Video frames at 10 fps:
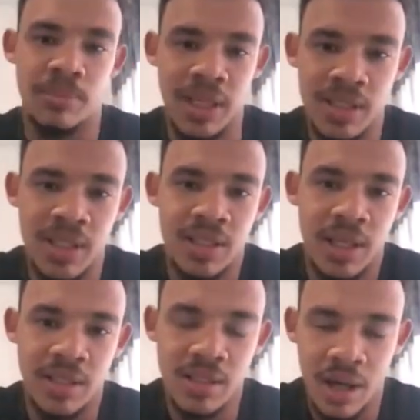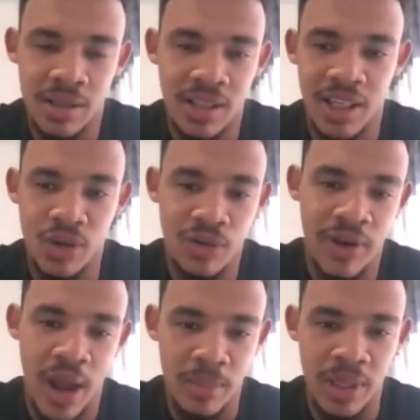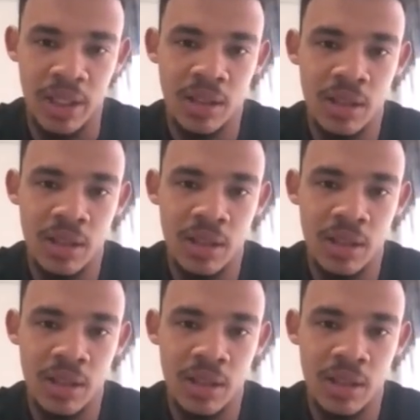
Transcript: muscles and starting a new family.